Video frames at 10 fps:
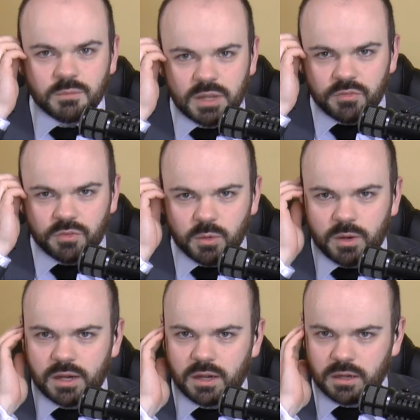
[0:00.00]

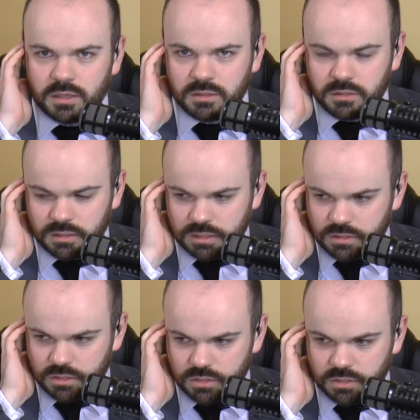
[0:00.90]
everywhere, and
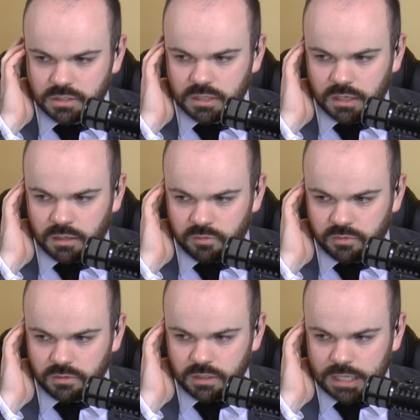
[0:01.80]
it's just kind of,
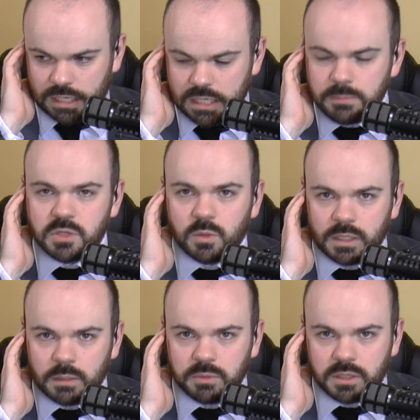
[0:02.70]
yeah, keep
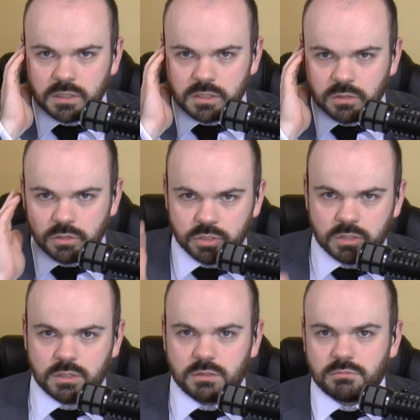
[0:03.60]
doing it because
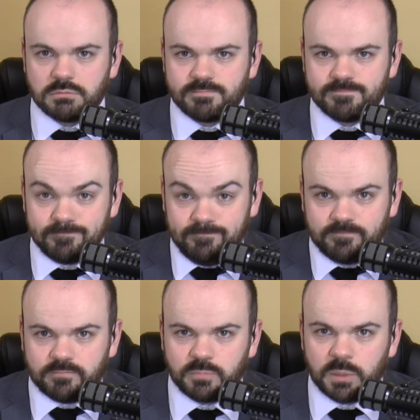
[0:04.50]

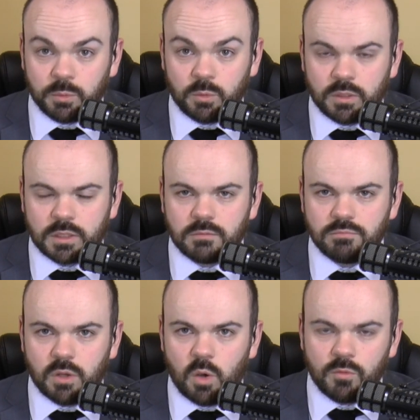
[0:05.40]
people will
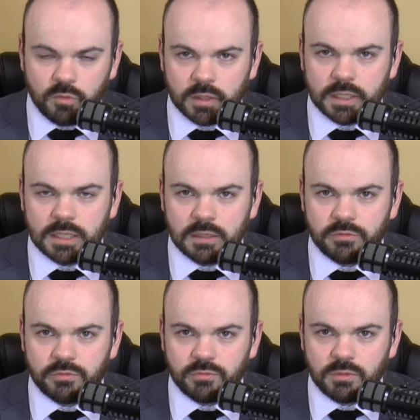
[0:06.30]
hopefully,
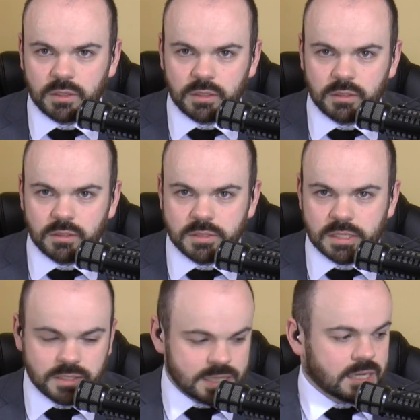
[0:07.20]
if there's
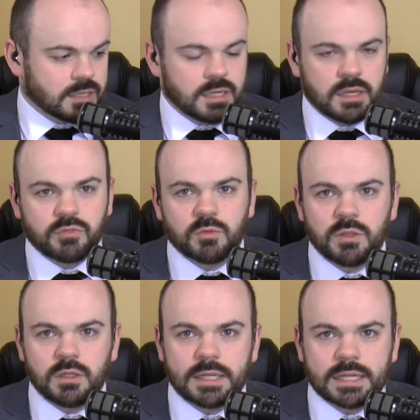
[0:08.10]
any sanity left,
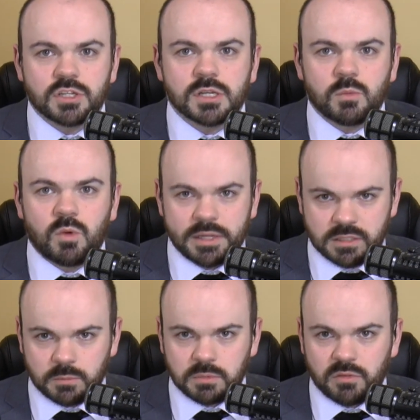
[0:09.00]
will actually
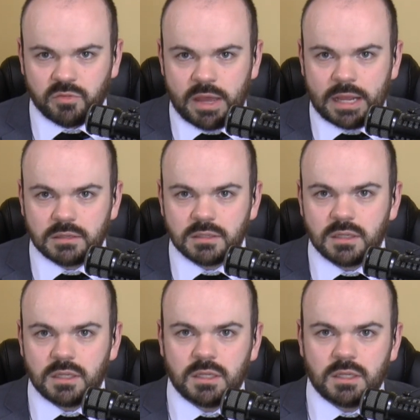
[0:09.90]
wise up to the fact
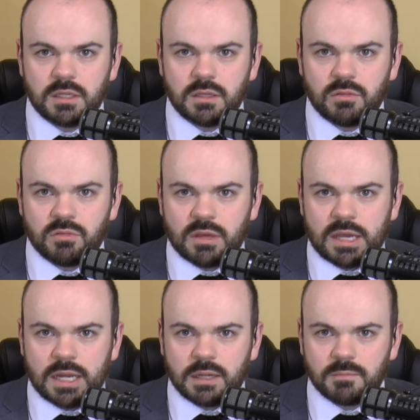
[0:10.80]

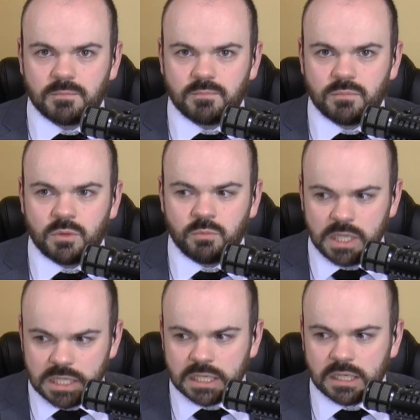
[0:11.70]
that the
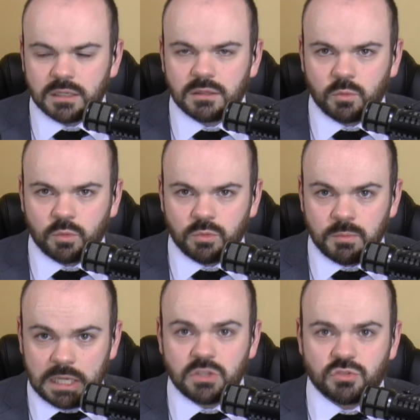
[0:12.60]
media, the
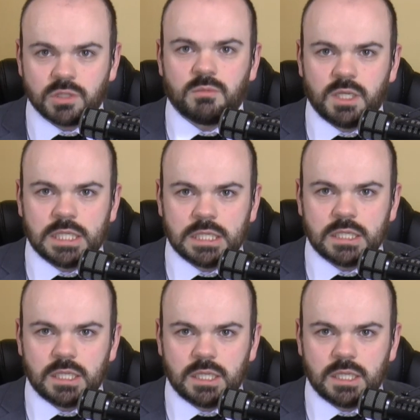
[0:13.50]
mainstream media,